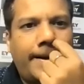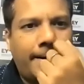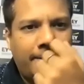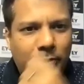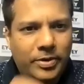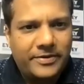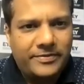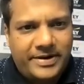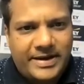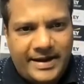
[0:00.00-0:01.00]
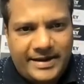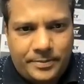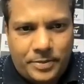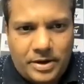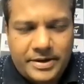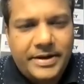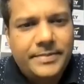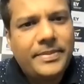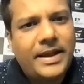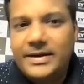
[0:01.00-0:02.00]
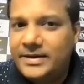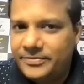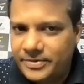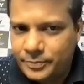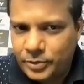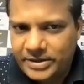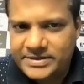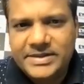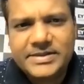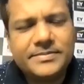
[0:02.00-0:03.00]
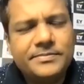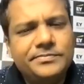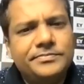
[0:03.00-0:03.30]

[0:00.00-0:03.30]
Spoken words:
in two different active market at different prices.